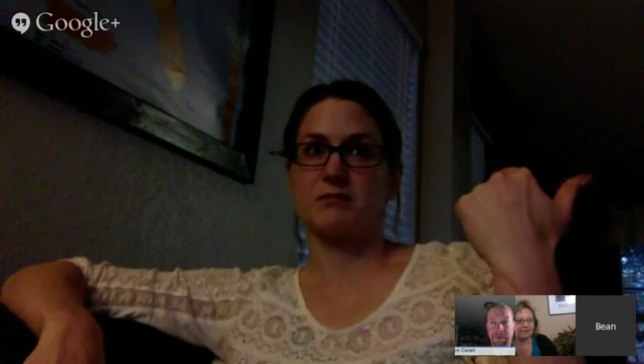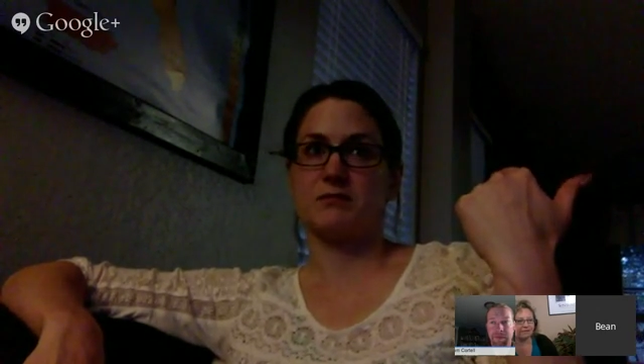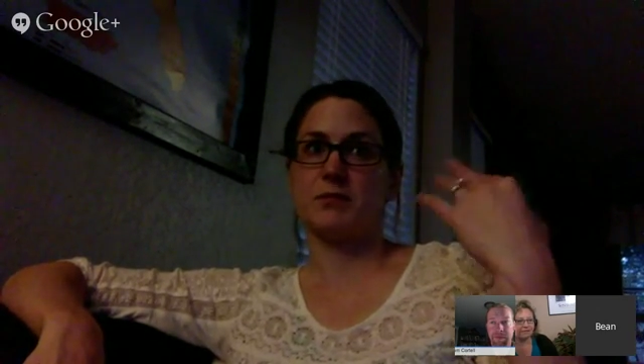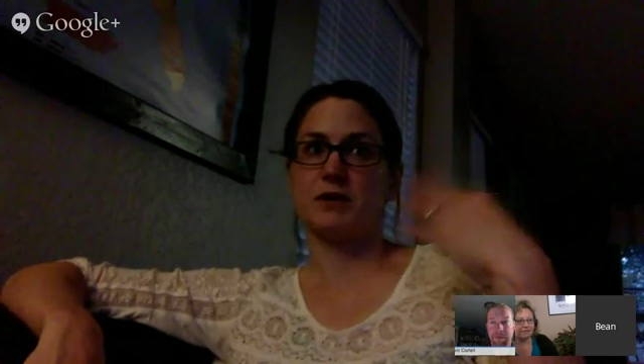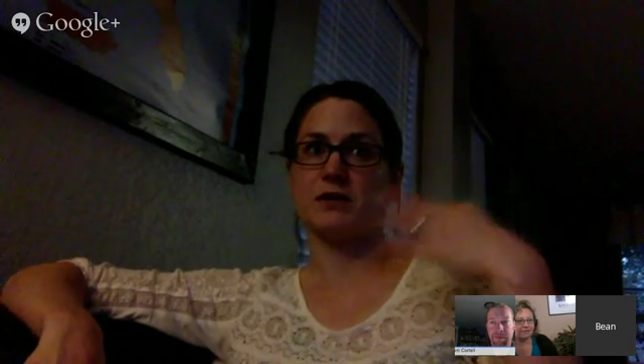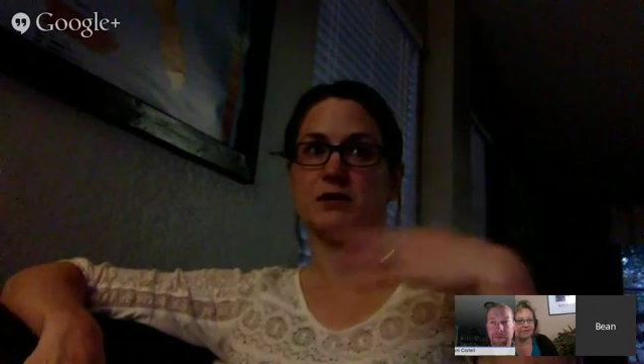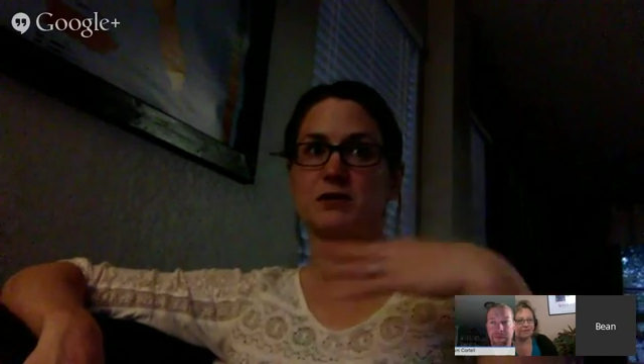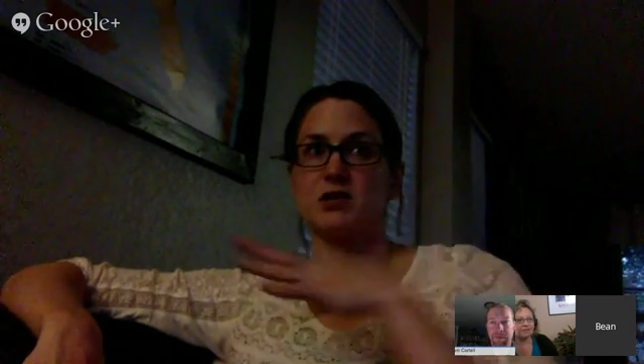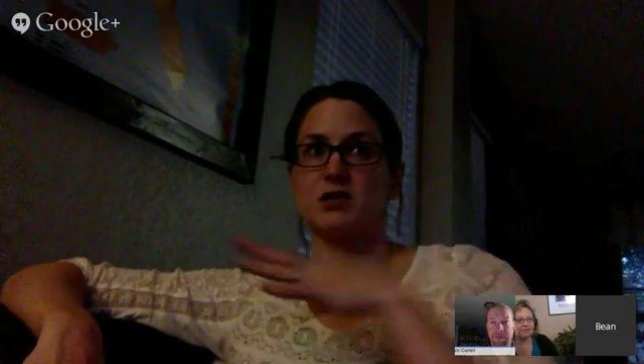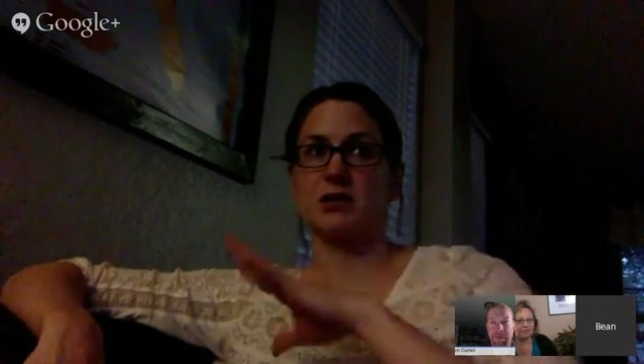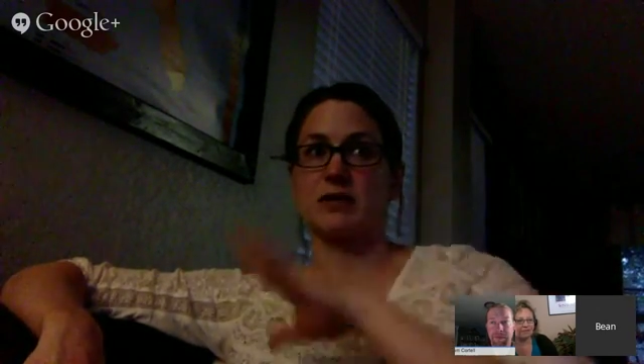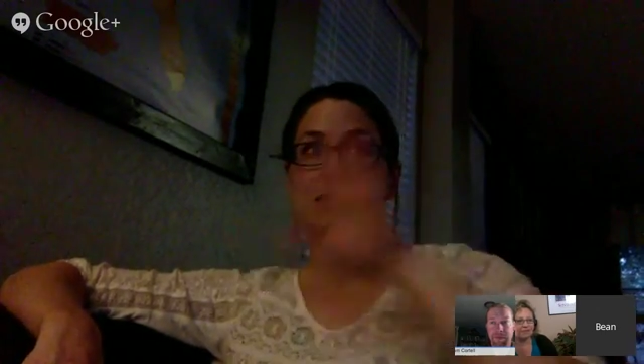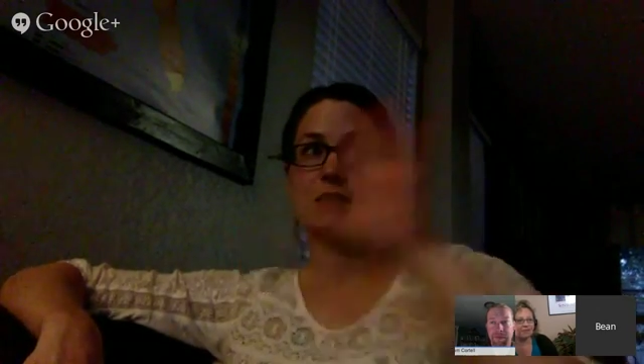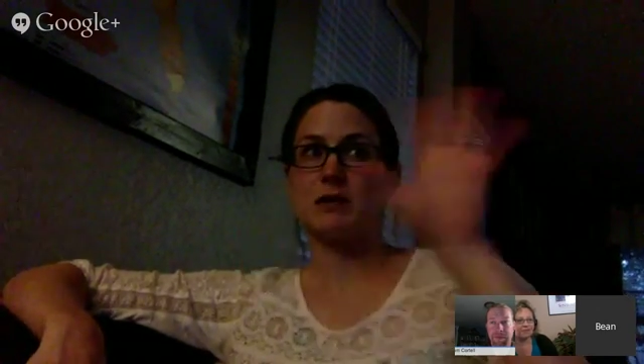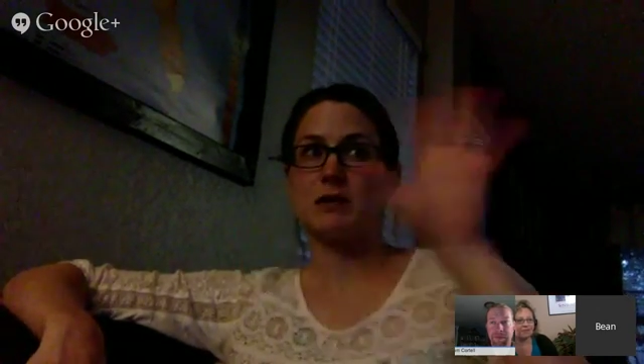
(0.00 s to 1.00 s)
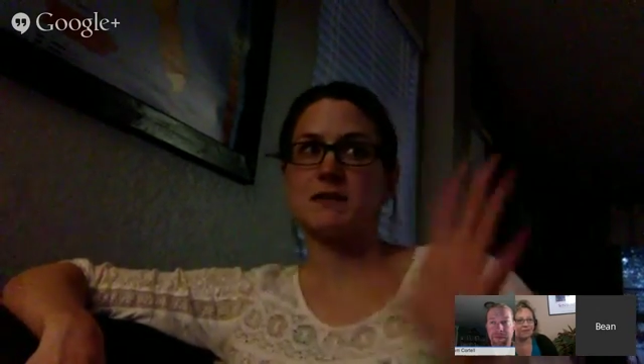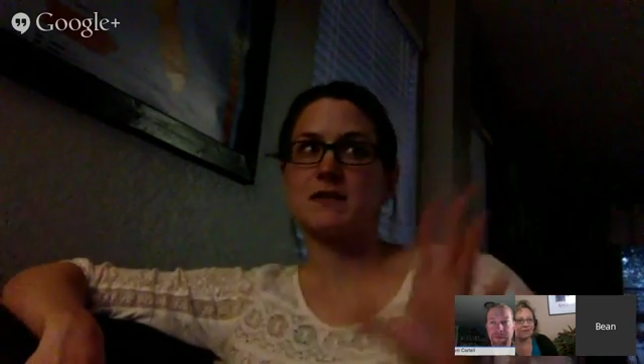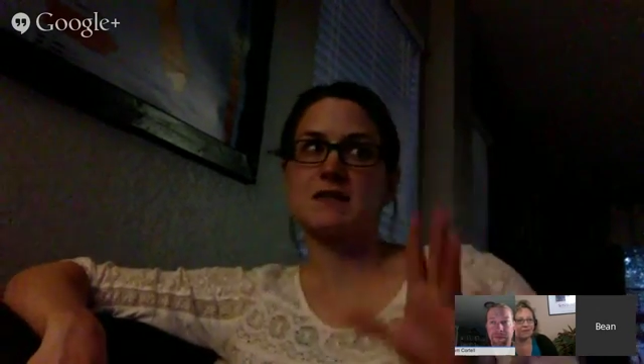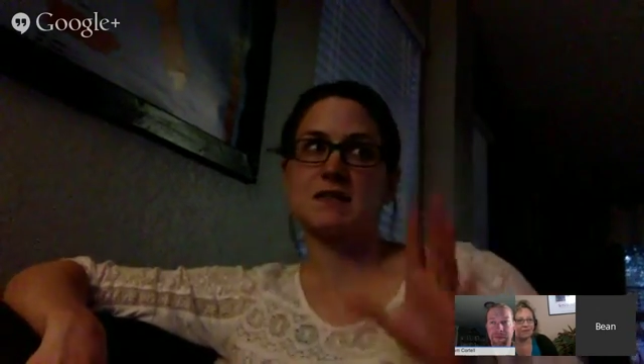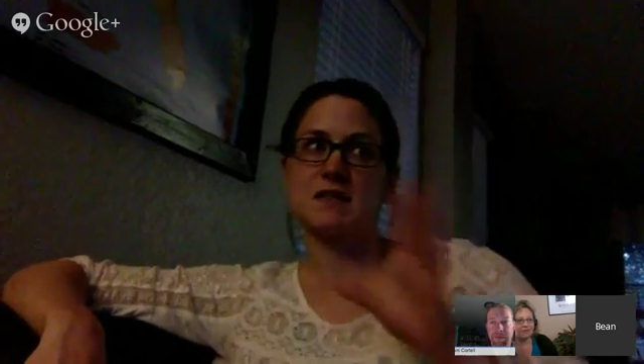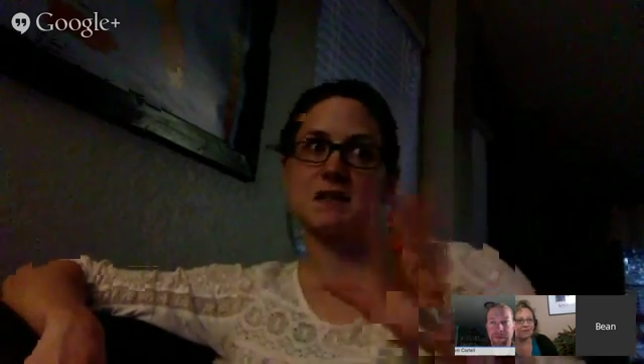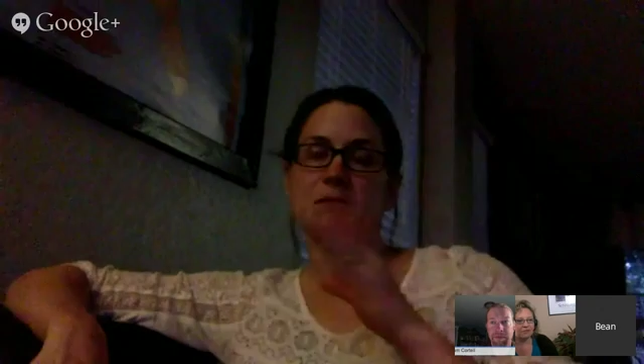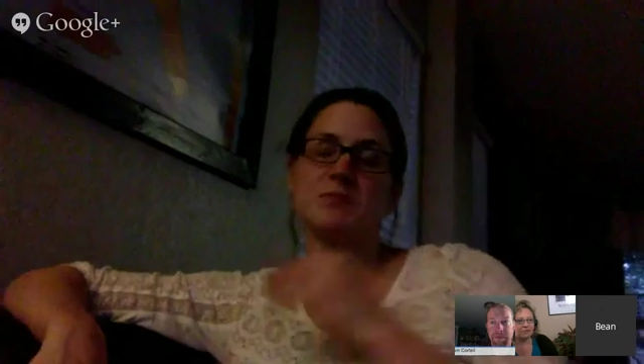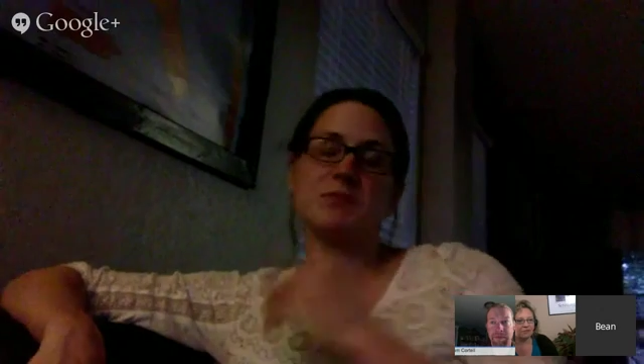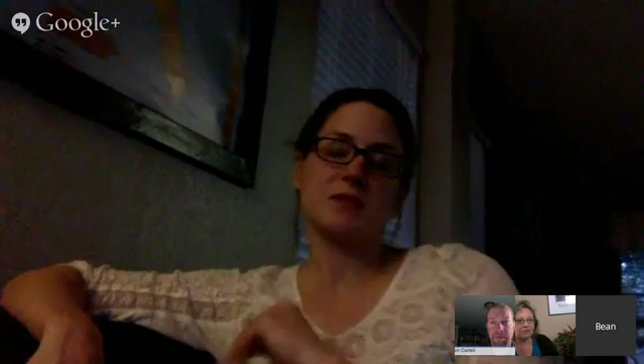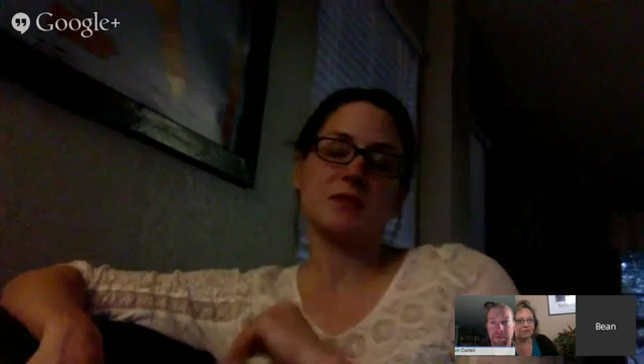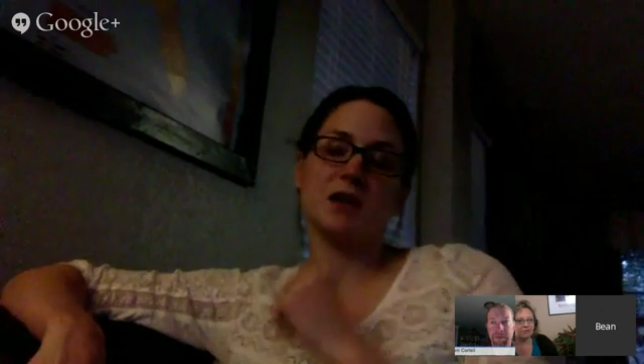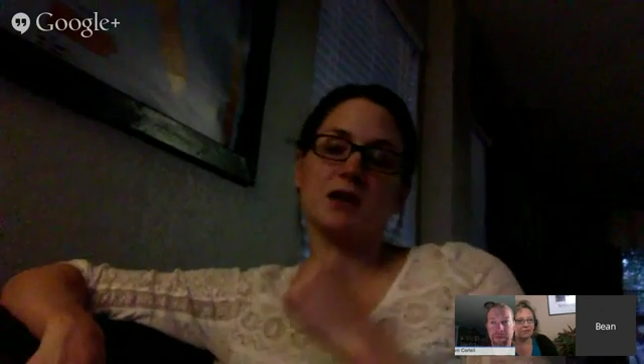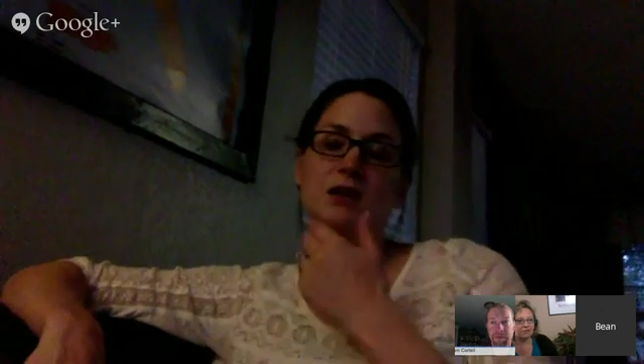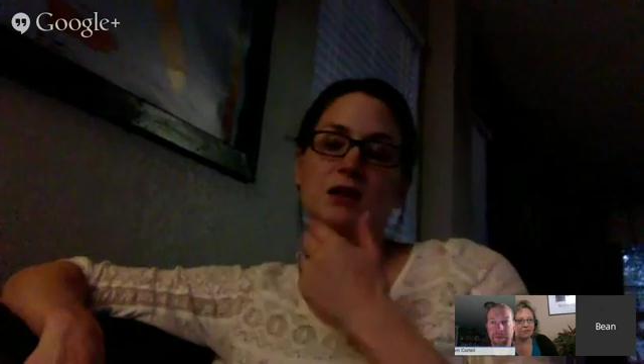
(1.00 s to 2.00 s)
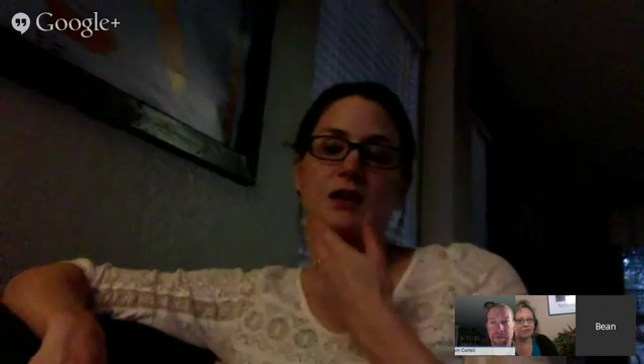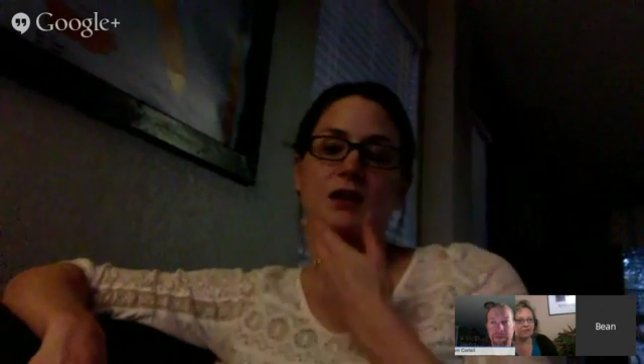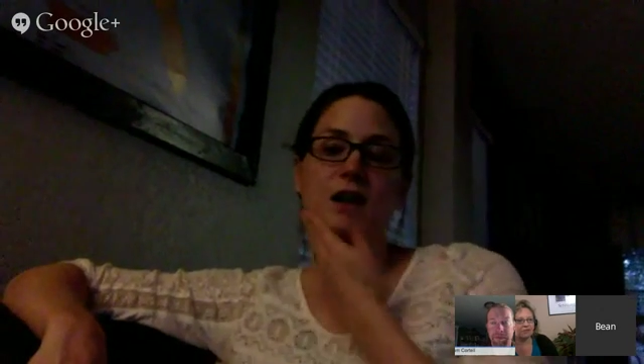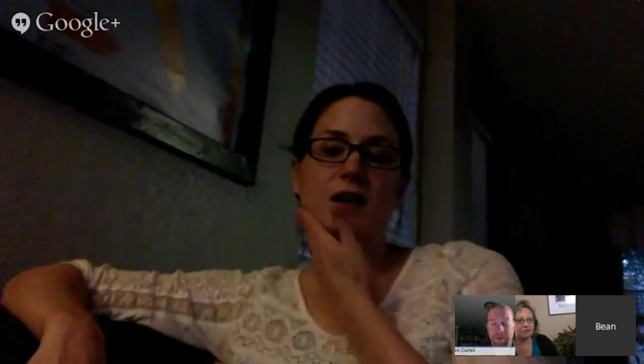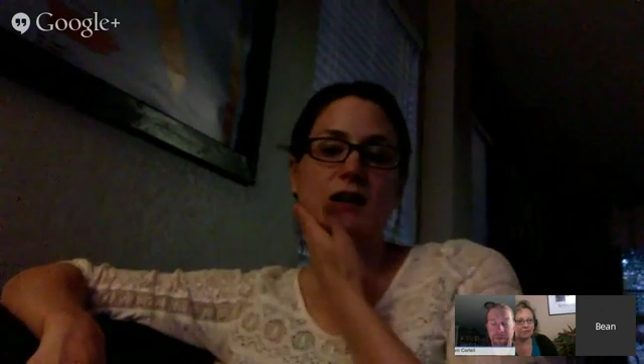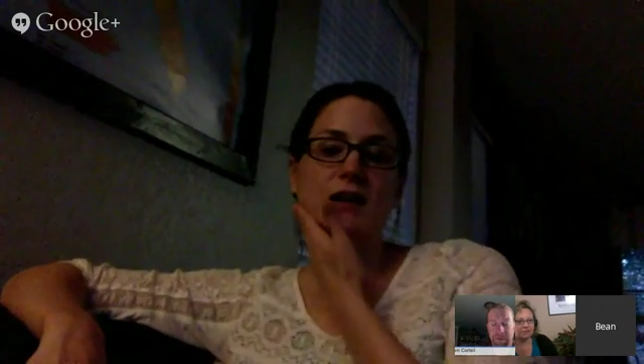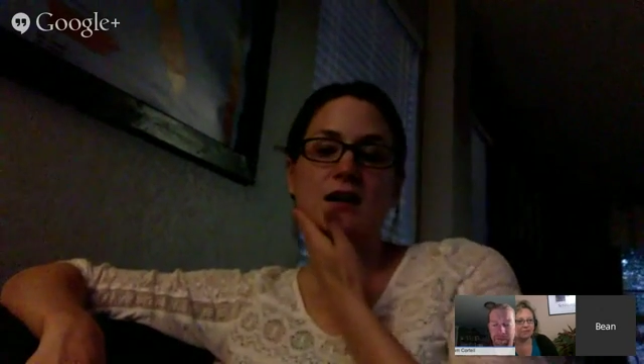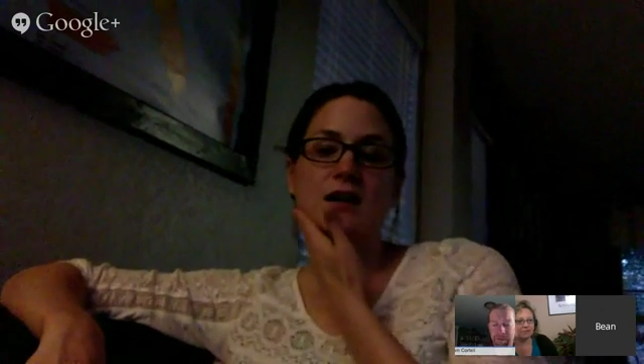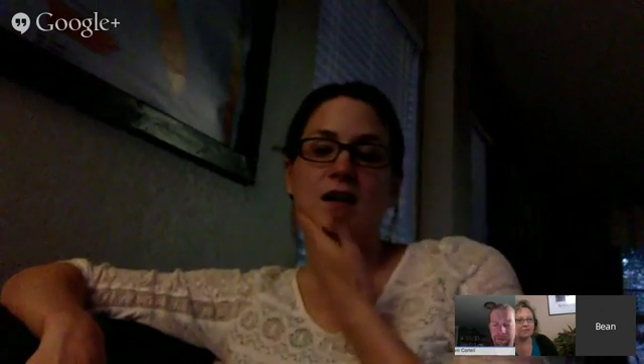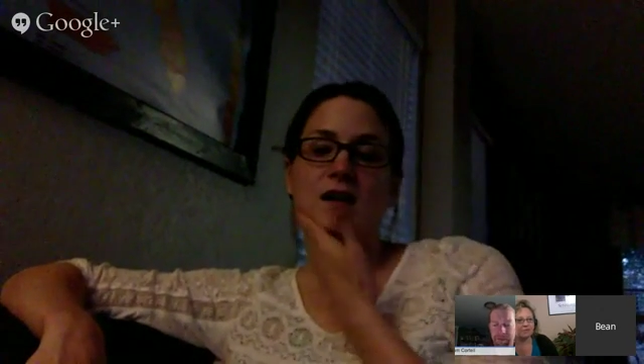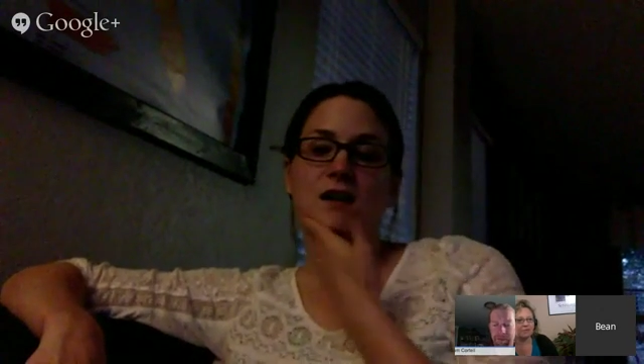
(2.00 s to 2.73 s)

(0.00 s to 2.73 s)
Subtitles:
build your ecosystem in your garden.